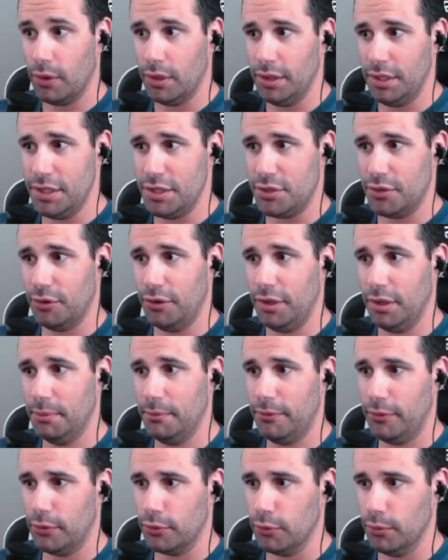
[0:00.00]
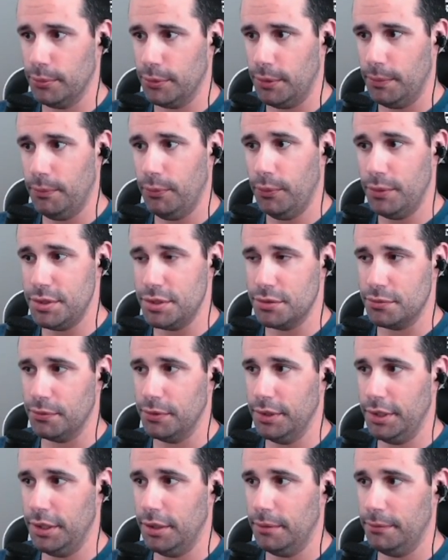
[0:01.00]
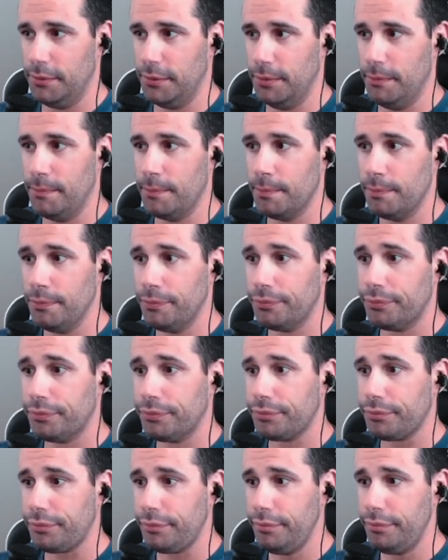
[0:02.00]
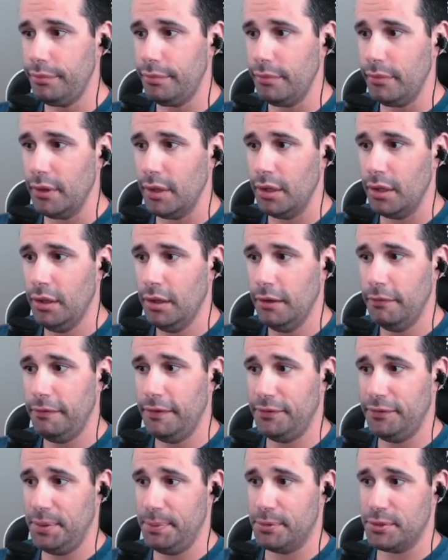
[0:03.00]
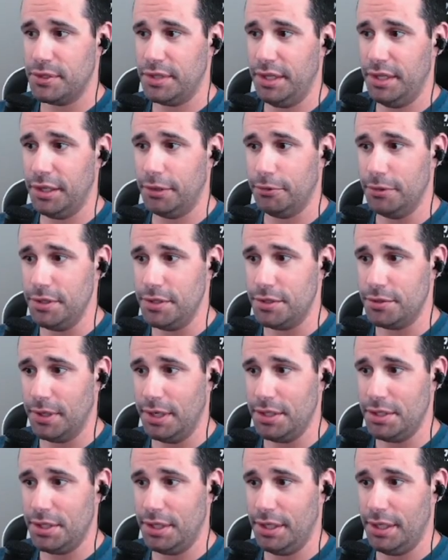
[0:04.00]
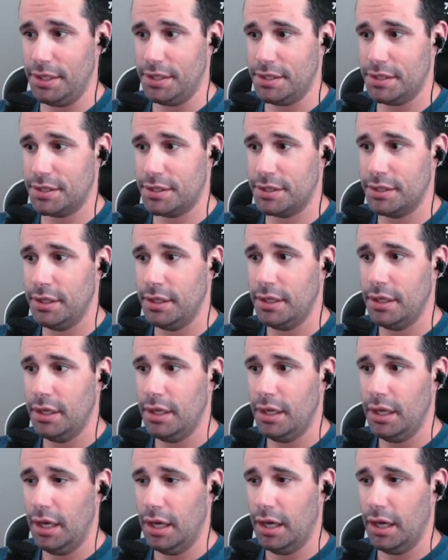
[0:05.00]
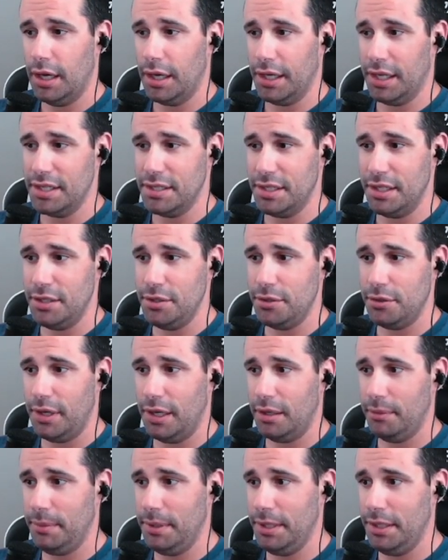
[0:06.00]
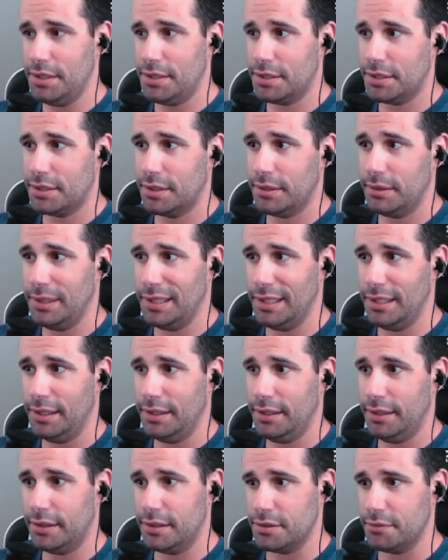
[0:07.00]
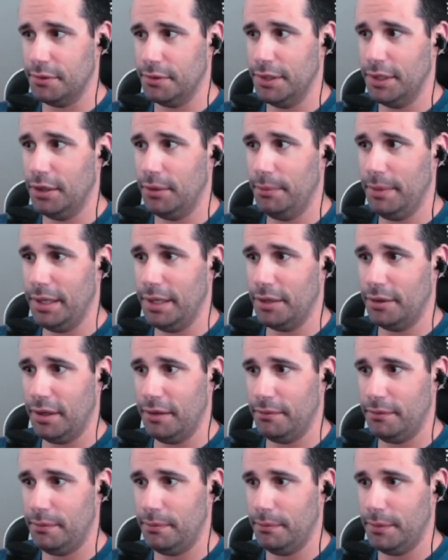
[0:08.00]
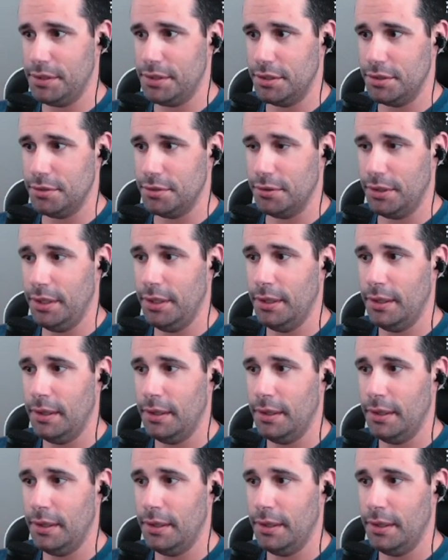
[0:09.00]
at least turning them vulnerable, which is really helpful. 15% increased strike chance against injured enemies. Doesn't really help me. I don't have much injury.